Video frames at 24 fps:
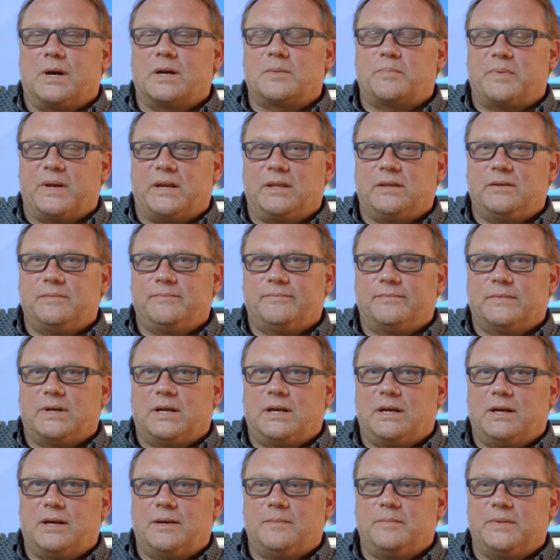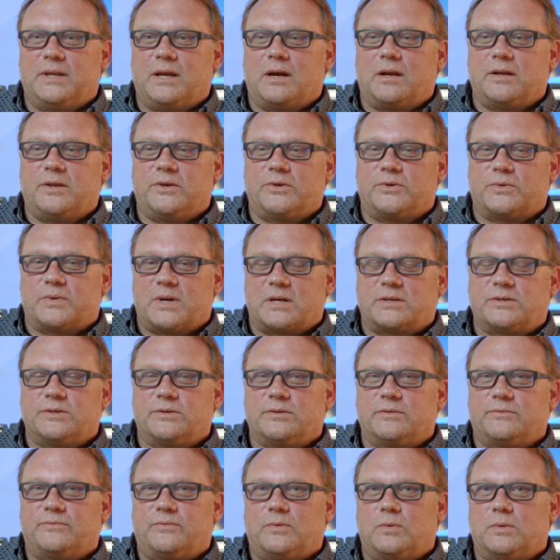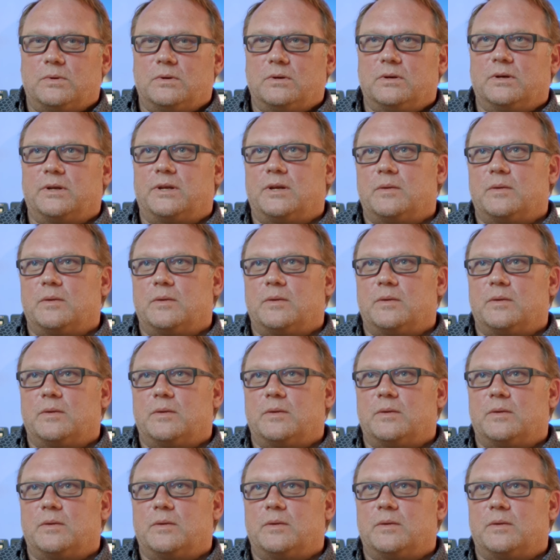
Mark Petty. I'm the audio director for